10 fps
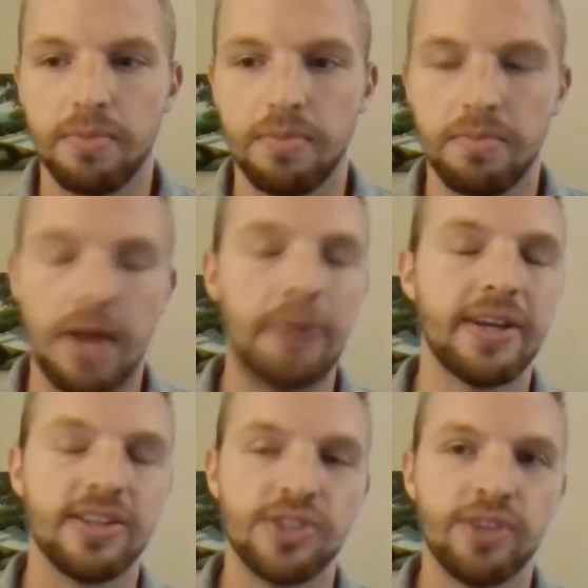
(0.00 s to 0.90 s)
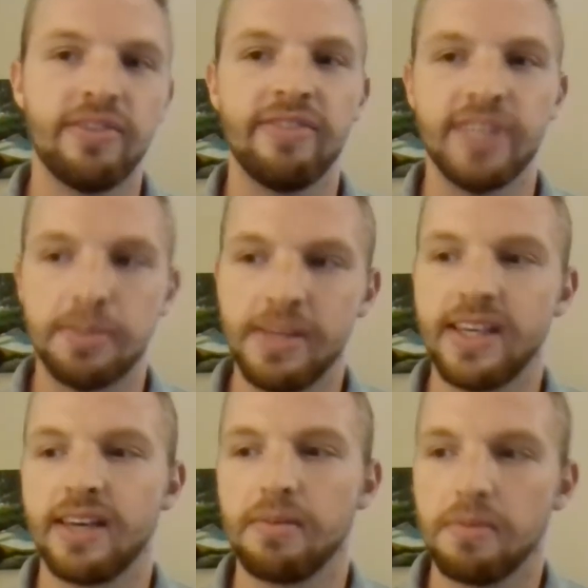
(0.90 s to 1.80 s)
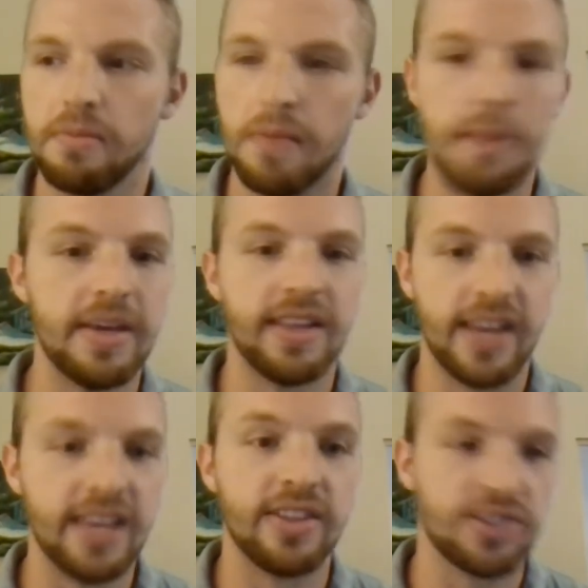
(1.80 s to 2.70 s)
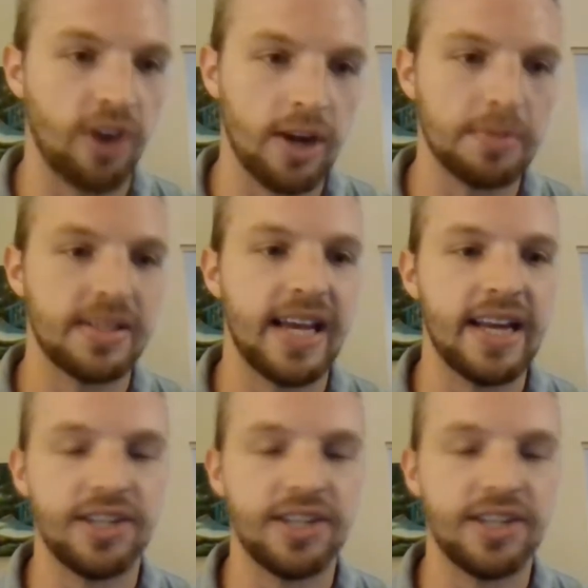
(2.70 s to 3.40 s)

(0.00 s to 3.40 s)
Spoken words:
probably conservatively speaking, maybe in the startup stage,